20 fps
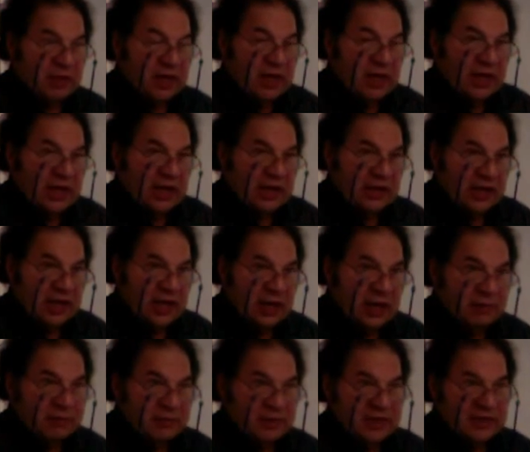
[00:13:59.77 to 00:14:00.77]
An
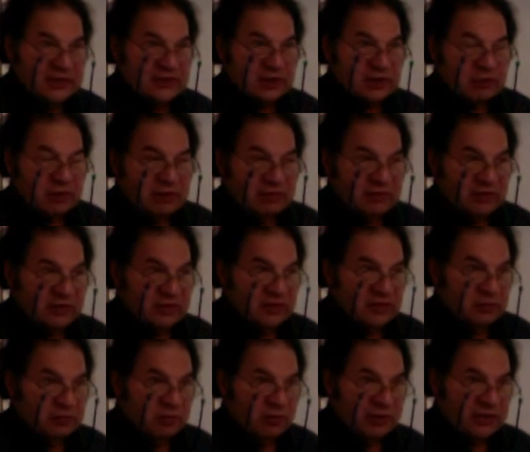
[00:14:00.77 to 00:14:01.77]
M is equivalent to the
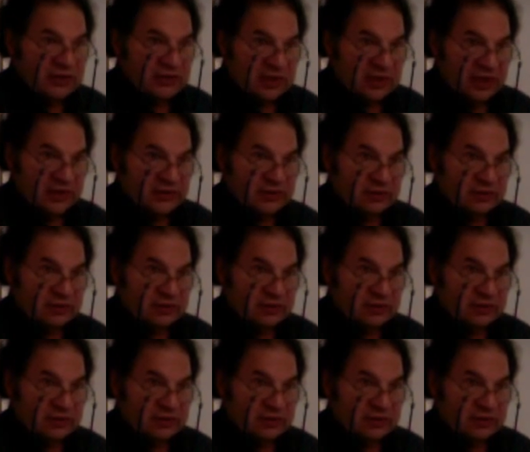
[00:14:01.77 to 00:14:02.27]
point size.